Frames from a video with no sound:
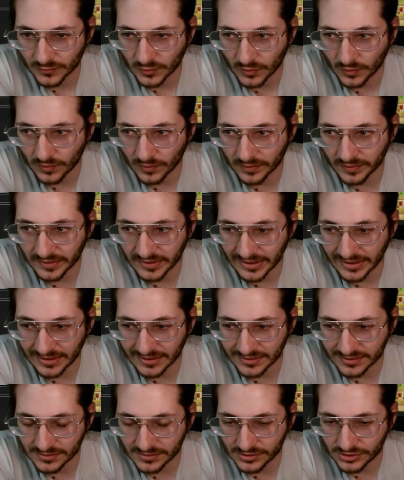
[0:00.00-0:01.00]
Or
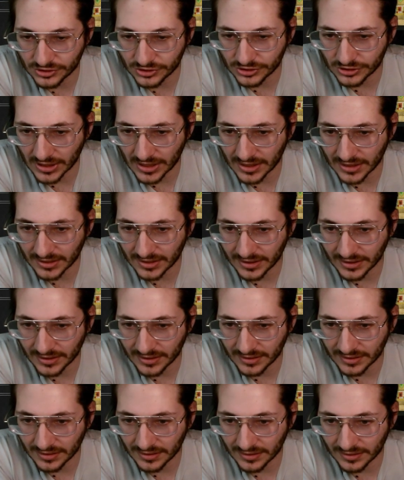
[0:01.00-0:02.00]
they shock
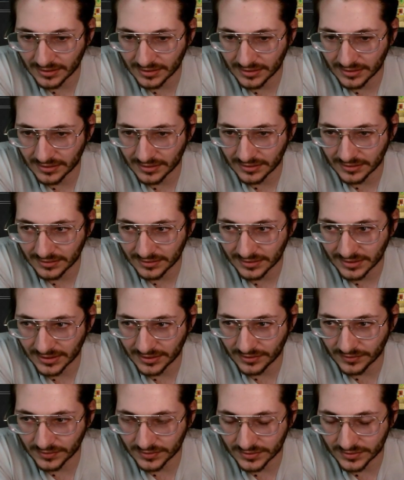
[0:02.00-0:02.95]
it. They go to